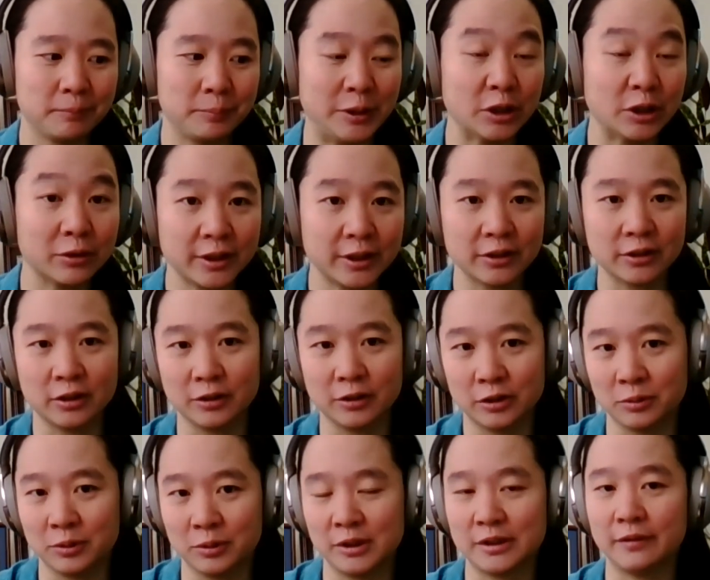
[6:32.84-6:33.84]
be critical
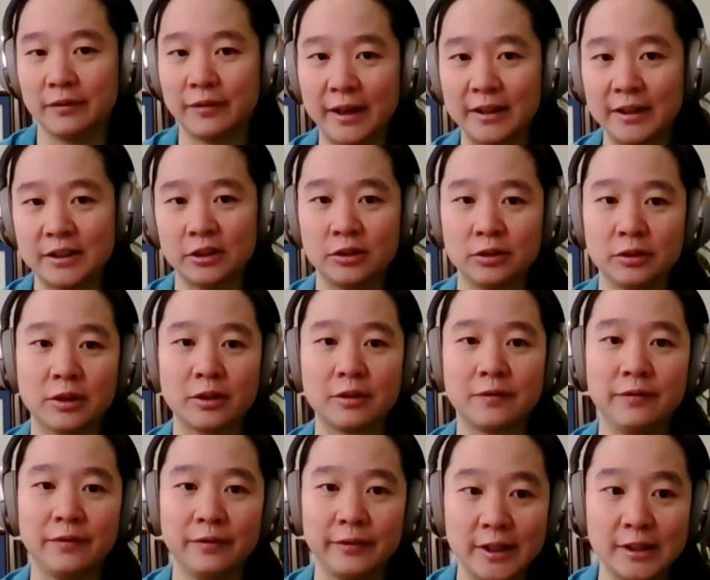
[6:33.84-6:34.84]
towards advancing to
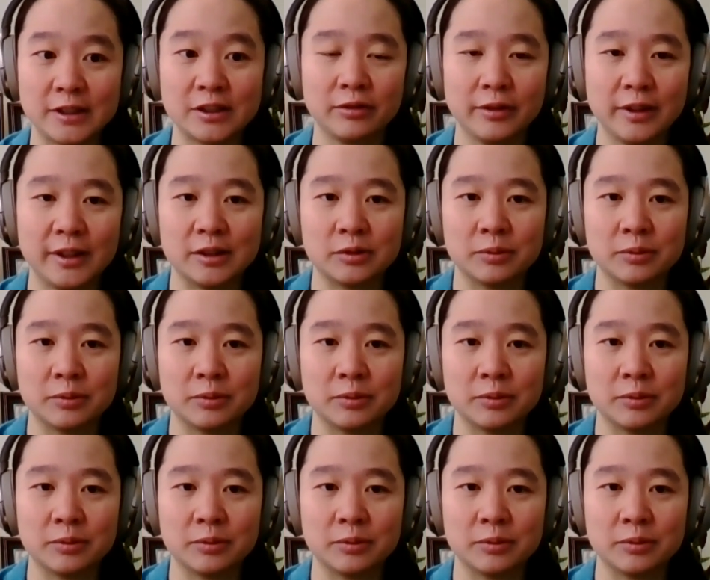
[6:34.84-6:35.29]
phase three,